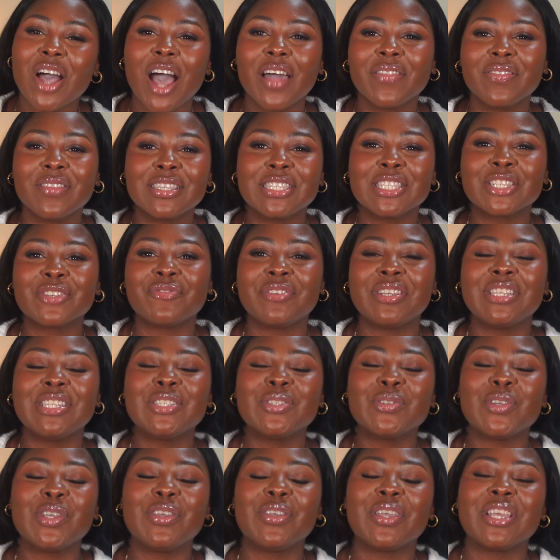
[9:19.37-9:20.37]
on the screen
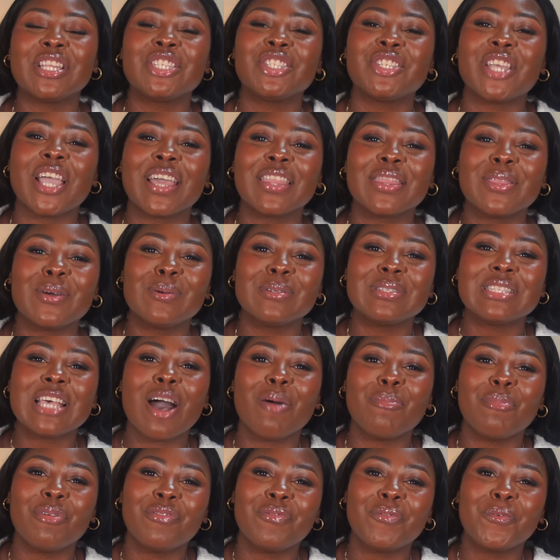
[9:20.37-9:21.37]
so you can check those
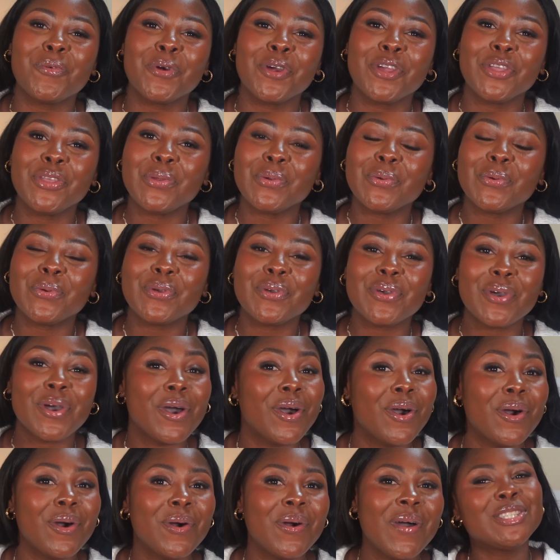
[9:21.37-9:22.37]
out before you
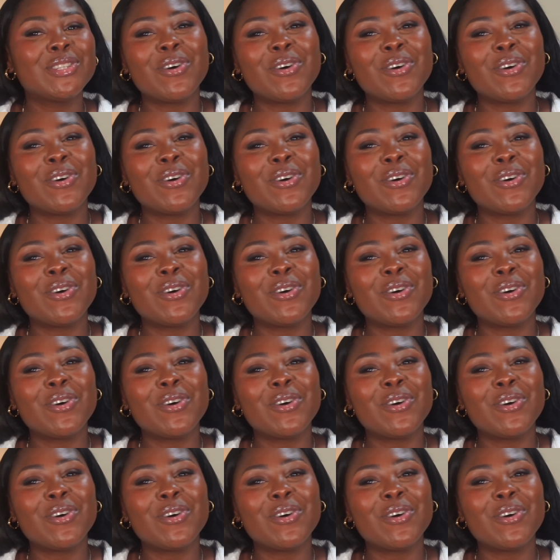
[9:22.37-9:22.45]
go.